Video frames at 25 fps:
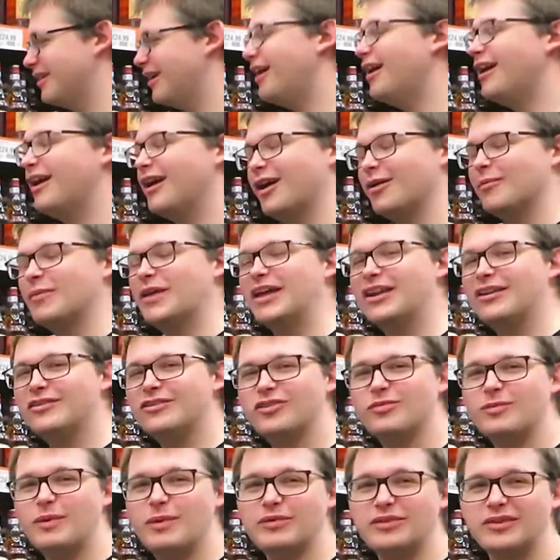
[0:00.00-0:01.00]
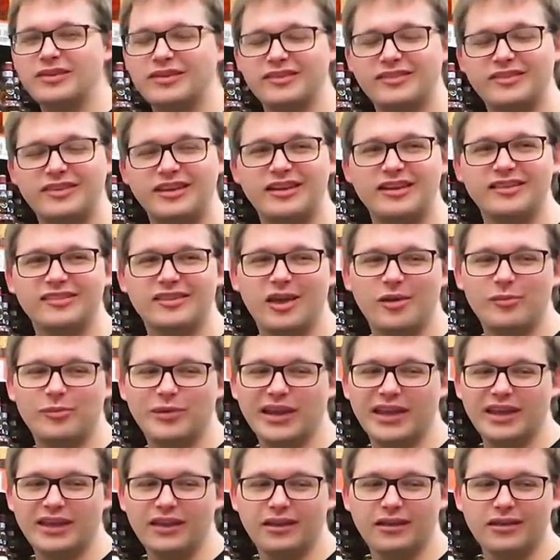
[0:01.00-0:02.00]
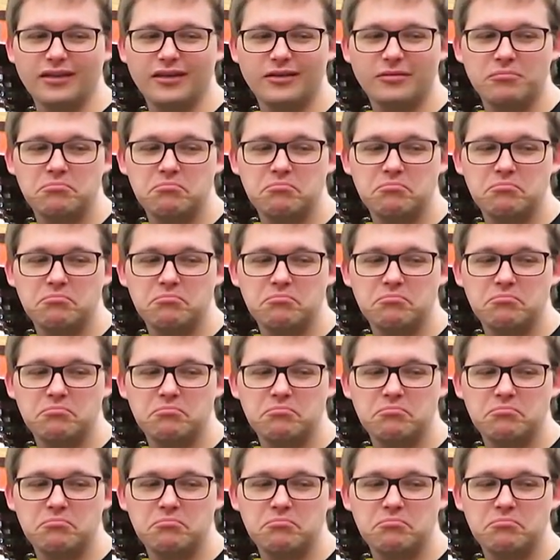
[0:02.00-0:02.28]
Oh man, I just remember the distillers aren't playing.